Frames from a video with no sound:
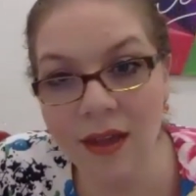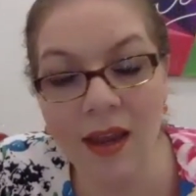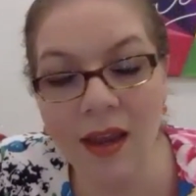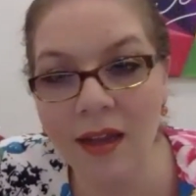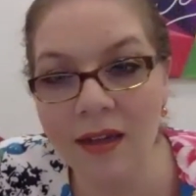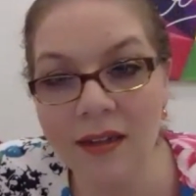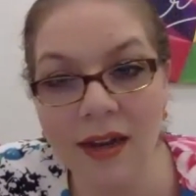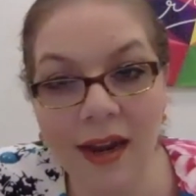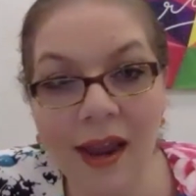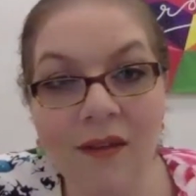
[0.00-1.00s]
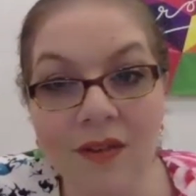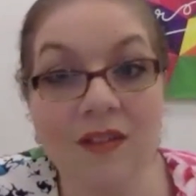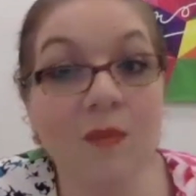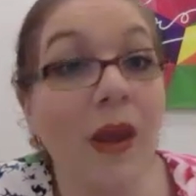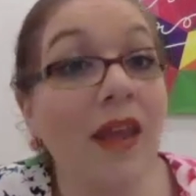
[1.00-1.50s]
and that I have a
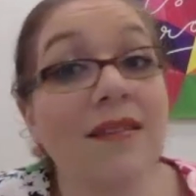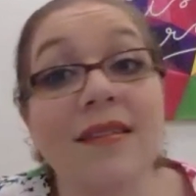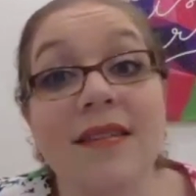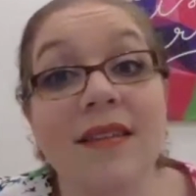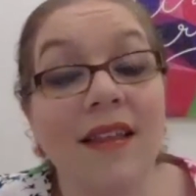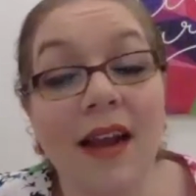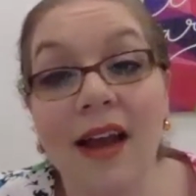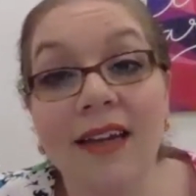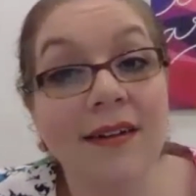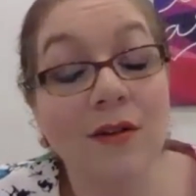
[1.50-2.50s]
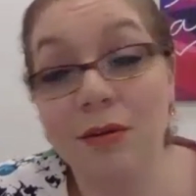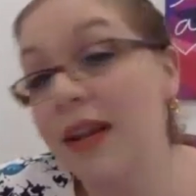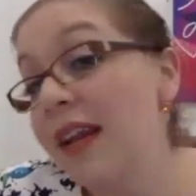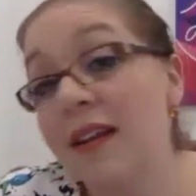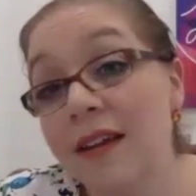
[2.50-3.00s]
space that I
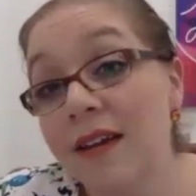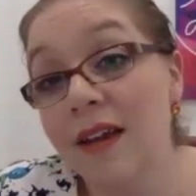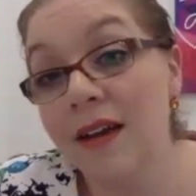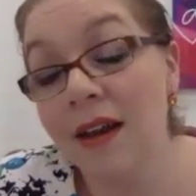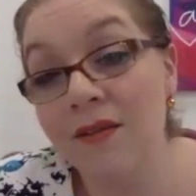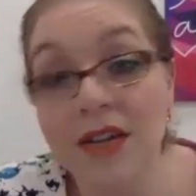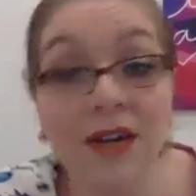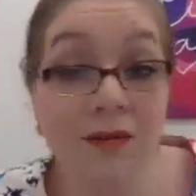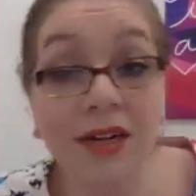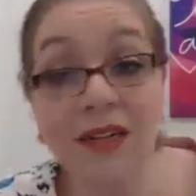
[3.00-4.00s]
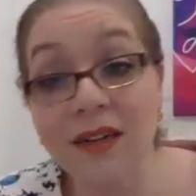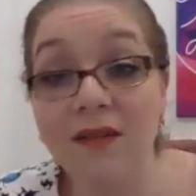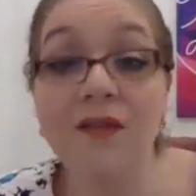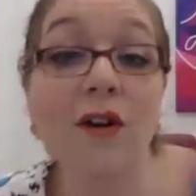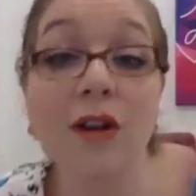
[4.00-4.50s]
created and have decorated and
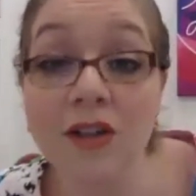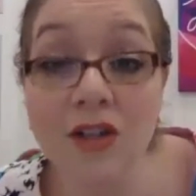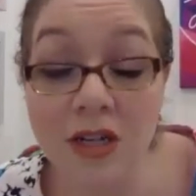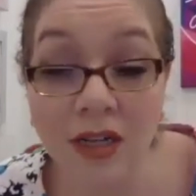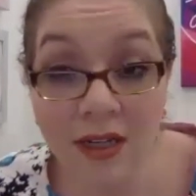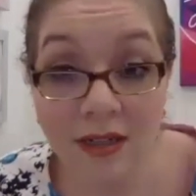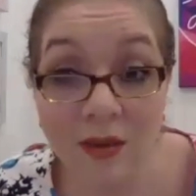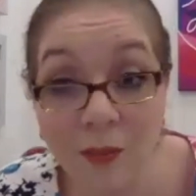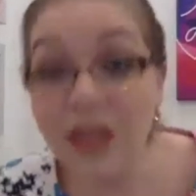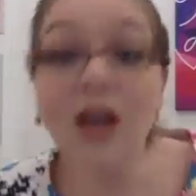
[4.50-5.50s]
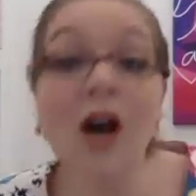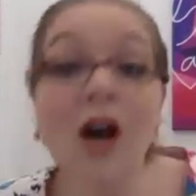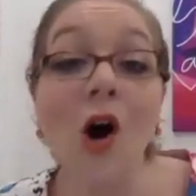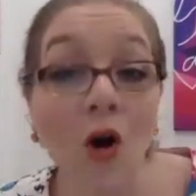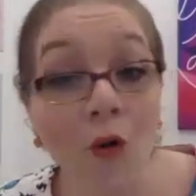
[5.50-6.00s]
furnished to be a
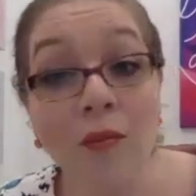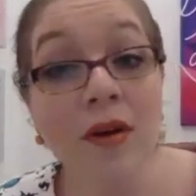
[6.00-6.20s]
home.